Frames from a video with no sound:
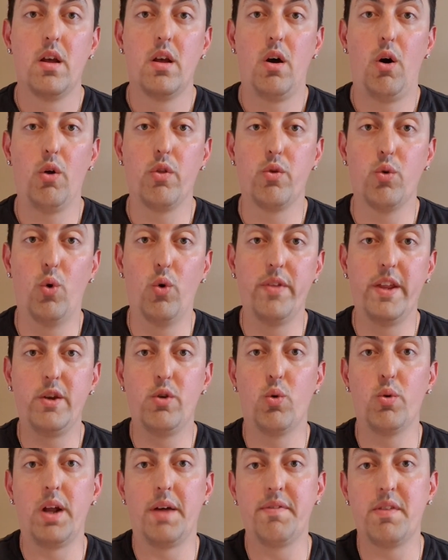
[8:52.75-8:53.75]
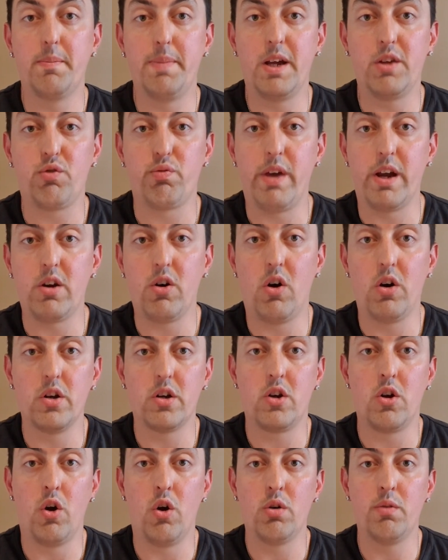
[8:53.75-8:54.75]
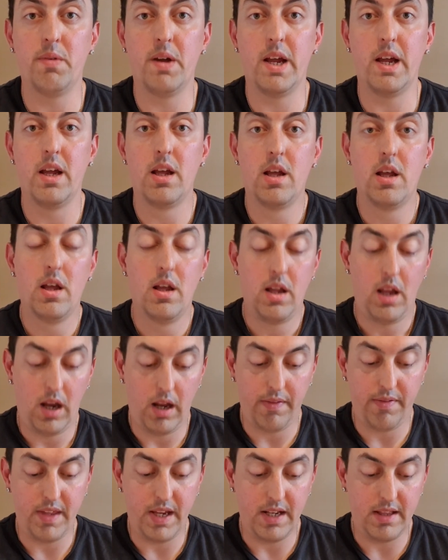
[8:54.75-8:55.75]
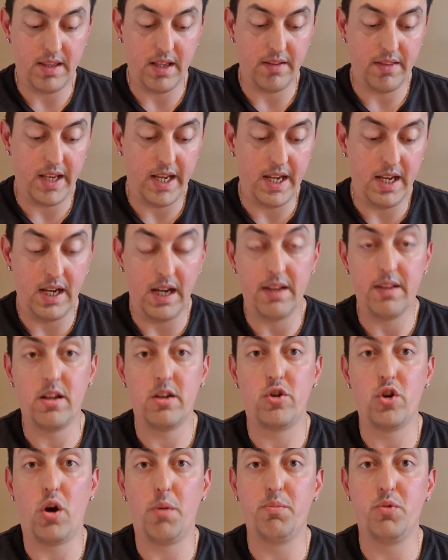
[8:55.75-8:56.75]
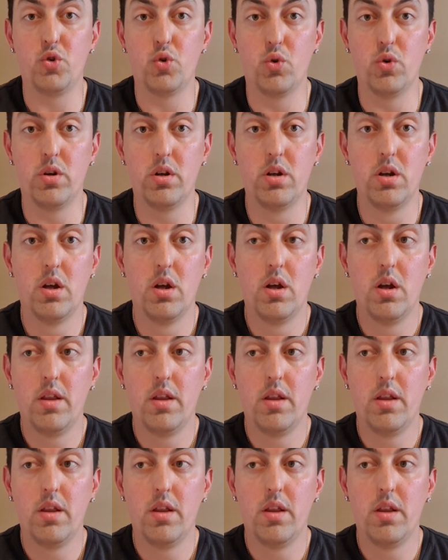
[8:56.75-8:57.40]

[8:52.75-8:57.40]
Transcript: Although they don't have the best record at Cogra, I think that they can get the job done.